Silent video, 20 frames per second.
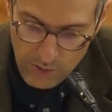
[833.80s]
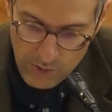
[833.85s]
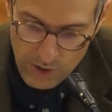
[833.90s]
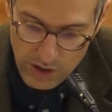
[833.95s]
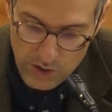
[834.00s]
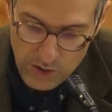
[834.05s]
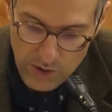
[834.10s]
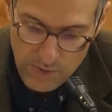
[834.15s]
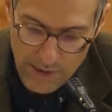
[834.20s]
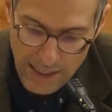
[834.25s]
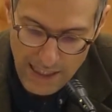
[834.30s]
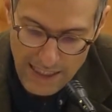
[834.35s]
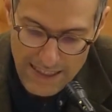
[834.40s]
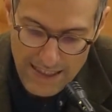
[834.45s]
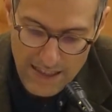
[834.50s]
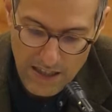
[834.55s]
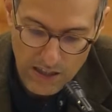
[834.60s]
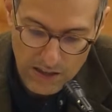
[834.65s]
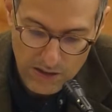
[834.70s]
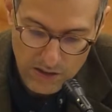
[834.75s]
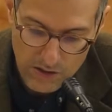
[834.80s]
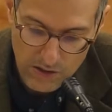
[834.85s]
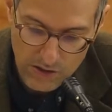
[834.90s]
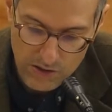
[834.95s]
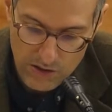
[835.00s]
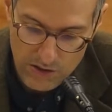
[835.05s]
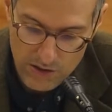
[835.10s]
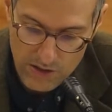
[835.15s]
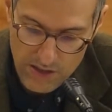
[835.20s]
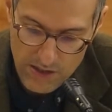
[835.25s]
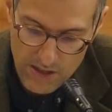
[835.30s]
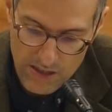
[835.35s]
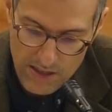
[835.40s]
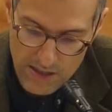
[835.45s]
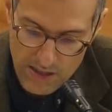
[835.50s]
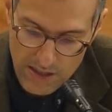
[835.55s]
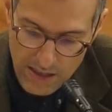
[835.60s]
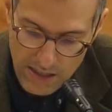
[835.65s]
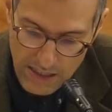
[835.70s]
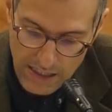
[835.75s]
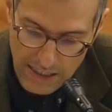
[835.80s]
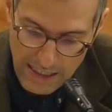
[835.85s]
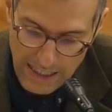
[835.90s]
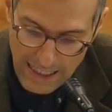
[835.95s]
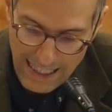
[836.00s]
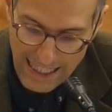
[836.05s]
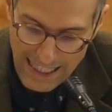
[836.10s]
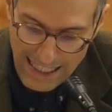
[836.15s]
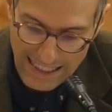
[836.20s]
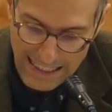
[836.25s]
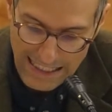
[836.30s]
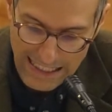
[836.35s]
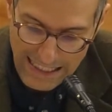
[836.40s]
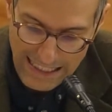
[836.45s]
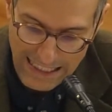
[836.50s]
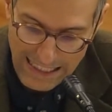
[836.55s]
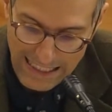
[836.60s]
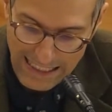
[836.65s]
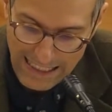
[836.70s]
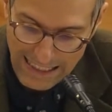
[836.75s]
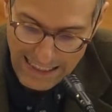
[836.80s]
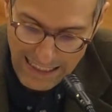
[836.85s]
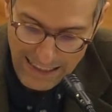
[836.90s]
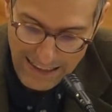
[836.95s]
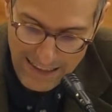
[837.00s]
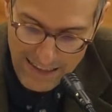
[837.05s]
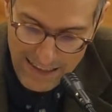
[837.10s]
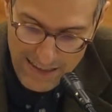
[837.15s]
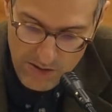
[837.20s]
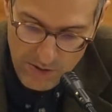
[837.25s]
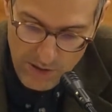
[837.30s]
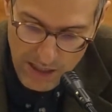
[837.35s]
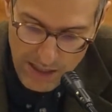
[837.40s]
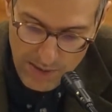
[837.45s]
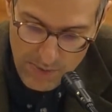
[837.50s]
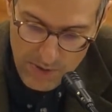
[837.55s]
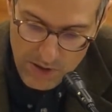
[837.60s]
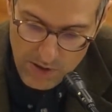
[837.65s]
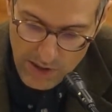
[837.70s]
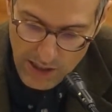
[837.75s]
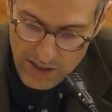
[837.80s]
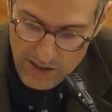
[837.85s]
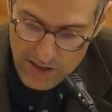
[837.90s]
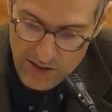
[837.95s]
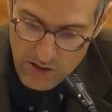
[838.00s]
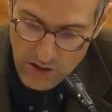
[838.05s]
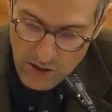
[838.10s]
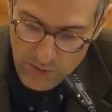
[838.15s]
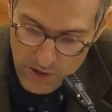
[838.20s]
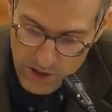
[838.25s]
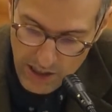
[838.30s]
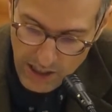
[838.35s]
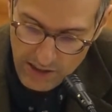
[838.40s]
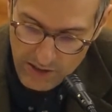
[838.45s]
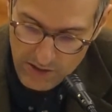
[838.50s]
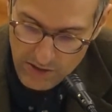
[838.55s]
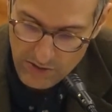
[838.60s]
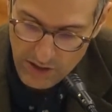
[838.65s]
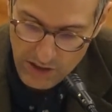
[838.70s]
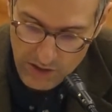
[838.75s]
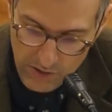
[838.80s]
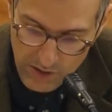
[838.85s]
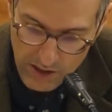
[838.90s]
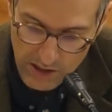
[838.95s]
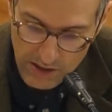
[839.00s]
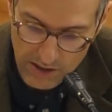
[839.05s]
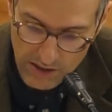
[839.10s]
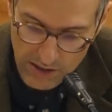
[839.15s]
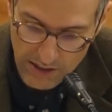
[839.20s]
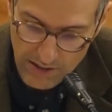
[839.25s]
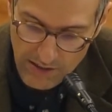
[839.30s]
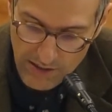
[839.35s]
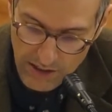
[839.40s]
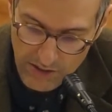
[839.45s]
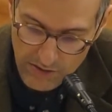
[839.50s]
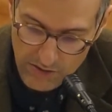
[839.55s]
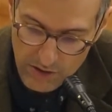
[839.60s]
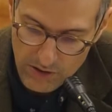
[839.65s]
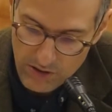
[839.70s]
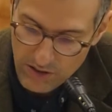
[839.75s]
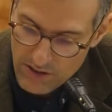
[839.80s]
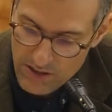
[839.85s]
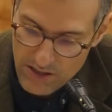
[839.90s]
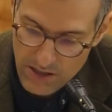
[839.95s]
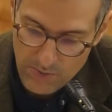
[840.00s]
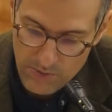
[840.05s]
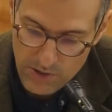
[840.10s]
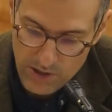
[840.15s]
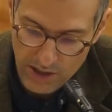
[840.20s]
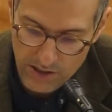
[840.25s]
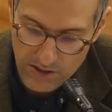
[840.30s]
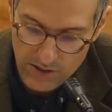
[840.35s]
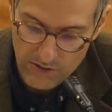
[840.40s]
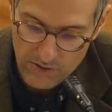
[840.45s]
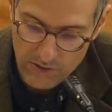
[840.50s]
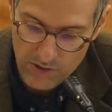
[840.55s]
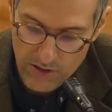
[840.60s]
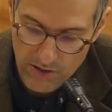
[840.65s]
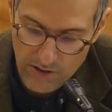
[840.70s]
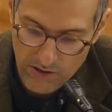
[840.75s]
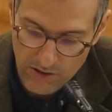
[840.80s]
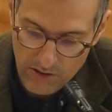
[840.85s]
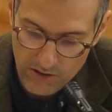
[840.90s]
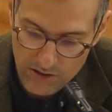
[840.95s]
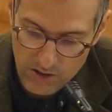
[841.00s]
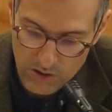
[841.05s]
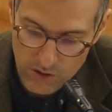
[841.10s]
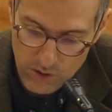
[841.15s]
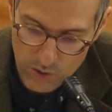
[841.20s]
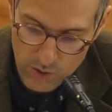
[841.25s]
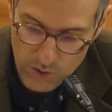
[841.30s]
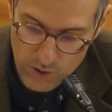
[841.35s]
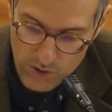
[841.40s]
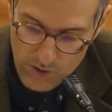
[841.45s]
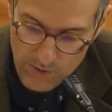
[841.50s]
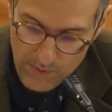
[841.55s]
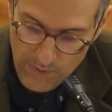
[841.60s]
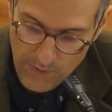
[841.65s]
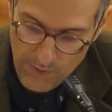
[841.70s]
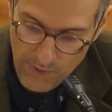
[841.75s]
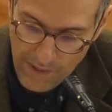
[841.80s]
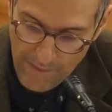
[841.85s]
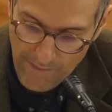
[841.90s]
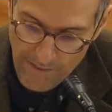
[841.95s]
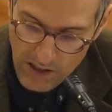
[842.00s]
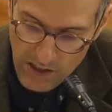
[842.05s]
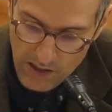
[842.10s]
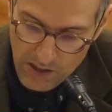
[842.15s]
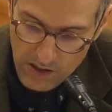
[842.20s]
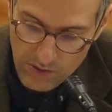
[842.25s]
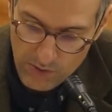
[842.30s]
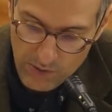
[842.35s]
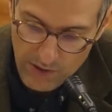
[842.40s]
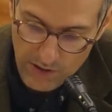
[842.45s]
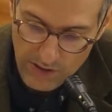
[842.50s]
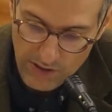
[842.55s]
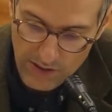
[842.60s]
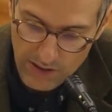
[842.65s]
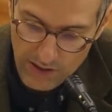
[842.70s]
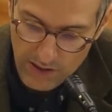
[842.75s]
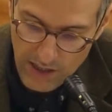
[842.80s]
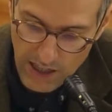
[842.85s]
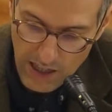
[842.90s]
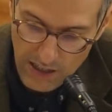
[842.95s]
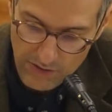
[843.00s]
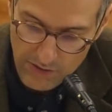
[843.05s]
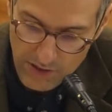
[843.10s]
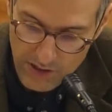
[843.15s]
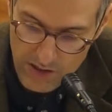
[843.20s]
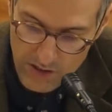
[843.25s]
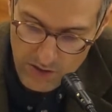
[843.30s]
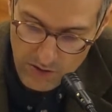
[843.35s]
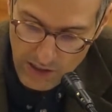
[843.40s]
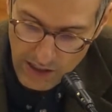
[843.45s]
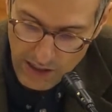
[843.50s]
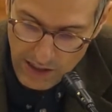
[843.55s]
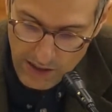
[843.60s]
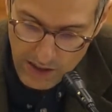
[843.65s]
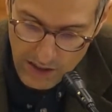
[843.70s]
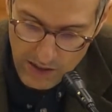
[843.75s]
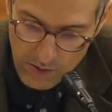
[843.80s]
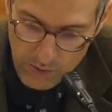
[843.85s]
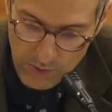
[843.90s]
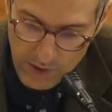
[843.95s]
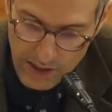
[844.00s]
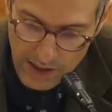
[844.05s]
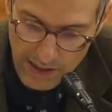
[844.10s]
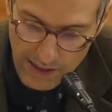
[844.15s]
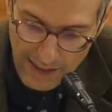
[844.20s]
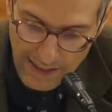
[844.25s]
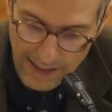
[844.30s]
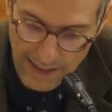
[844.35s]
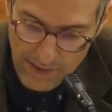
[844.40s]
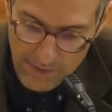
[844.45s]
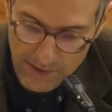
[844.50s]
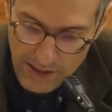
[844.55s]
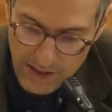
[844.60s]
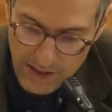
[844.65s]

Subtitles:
which remains unconscious, and yet this real abstraction is objective and real, and therefore not subjective or thought-induced. With Alfred Sonretel, we can claim